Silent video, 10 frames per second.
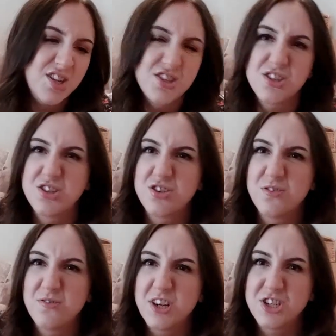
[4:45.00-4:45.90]
just to sort
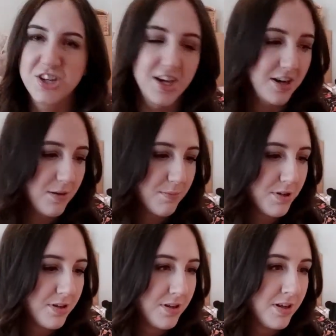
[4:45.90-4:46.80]
of freshen it up.
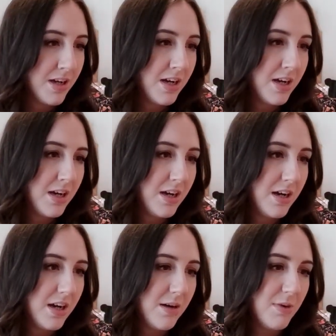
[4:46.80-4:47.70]

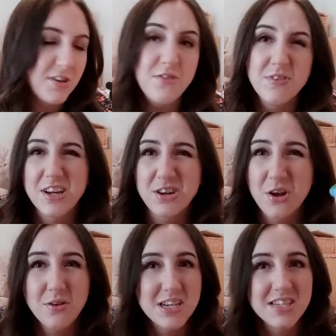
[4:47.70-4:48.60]
I don't really
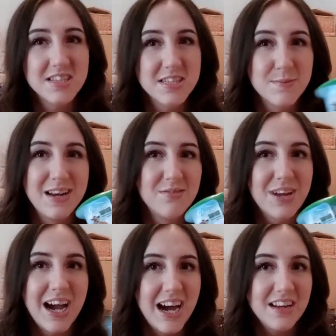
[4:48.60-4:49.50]
notice the smell of
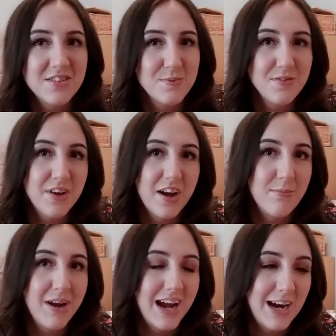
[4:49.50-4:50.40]
cat, to be fair,
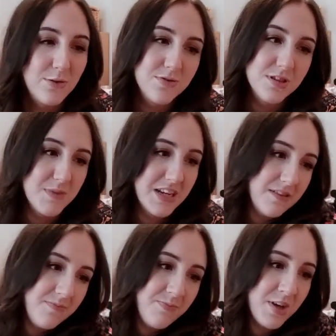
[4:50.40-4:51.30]
in my house. I
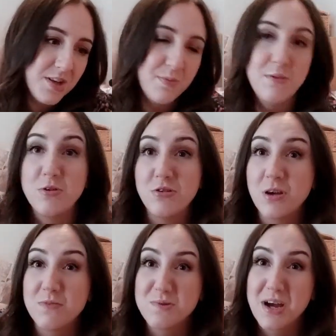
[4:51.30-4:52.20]
mean, other people who
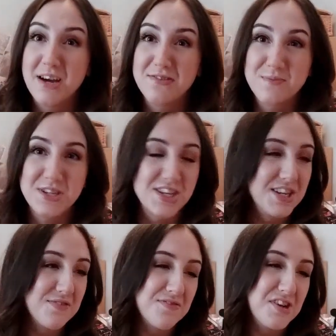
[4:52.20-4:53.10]
come to my house might say
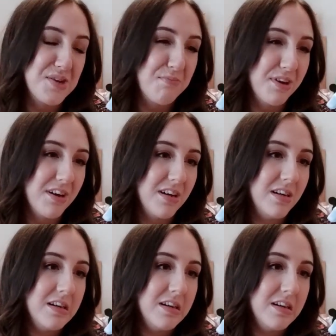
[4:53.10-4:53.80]
differently, but